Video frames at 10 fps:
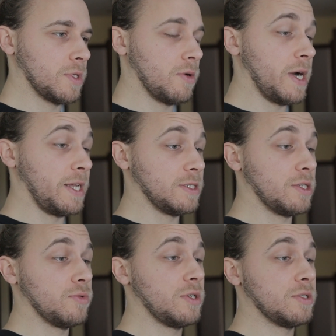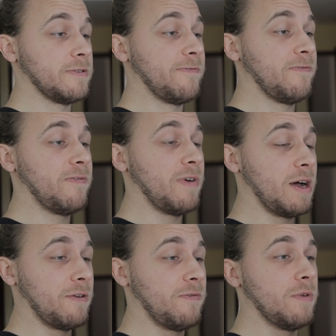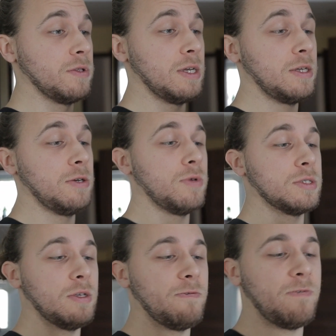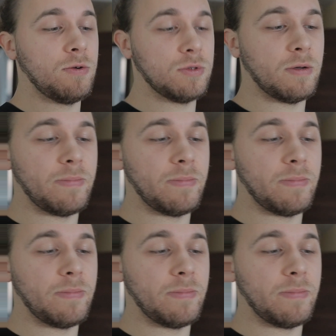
All right, so there's five. It was a vote